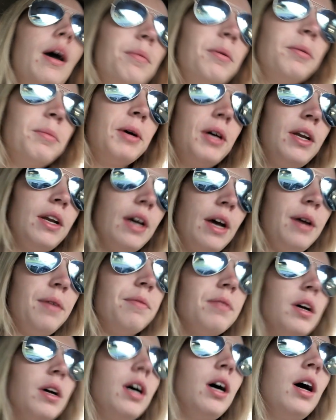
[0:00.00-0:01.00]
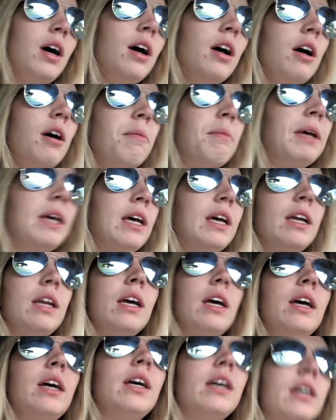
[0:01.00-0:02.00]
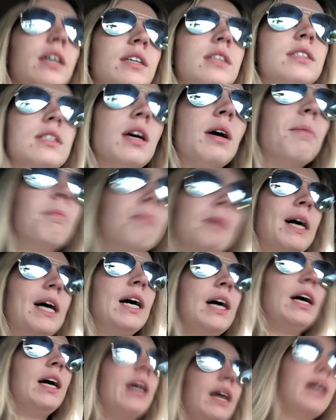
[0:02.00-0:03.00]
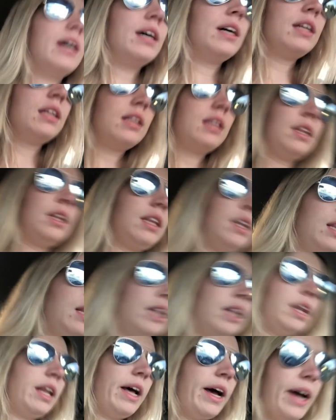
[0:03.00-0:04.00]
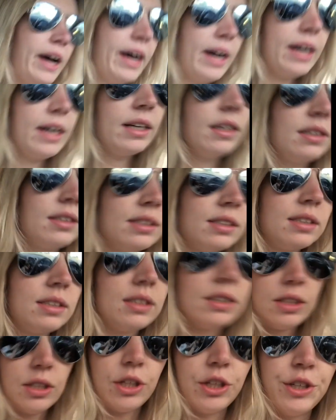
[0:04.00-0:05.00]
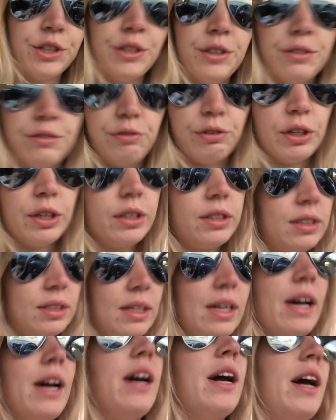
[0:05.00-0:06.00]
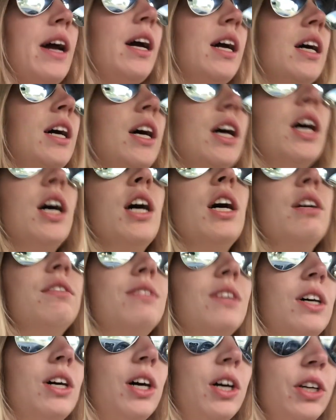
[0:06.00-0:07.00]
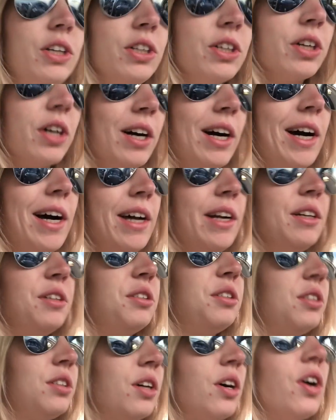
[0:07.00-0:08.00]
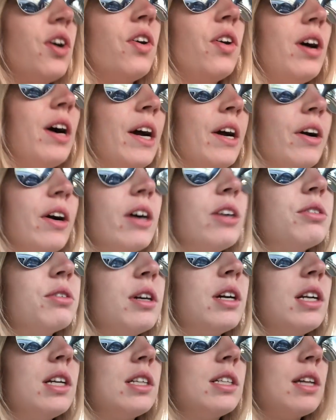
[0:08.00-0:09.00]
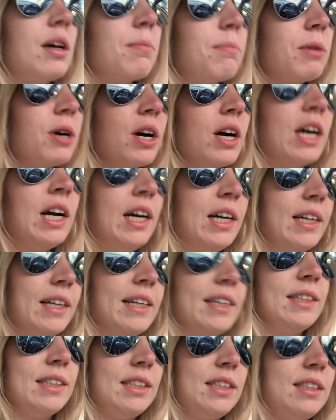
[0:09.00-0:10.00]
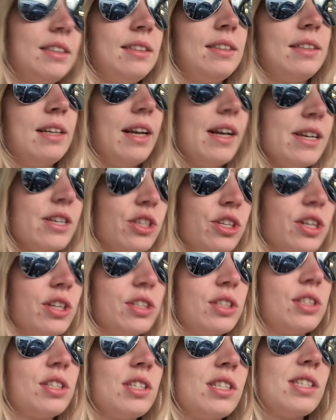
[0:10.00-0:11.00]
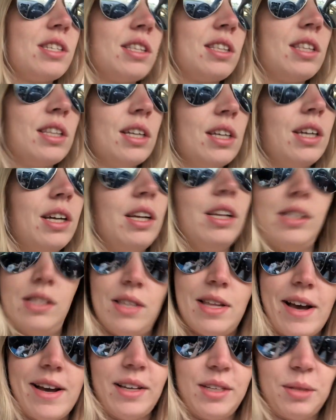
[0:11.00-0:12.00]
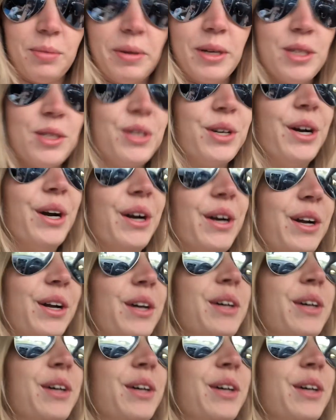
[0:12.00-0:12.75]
happy Monday. It is my last first day of undergrad. So I graduated in December and today starts the last semester.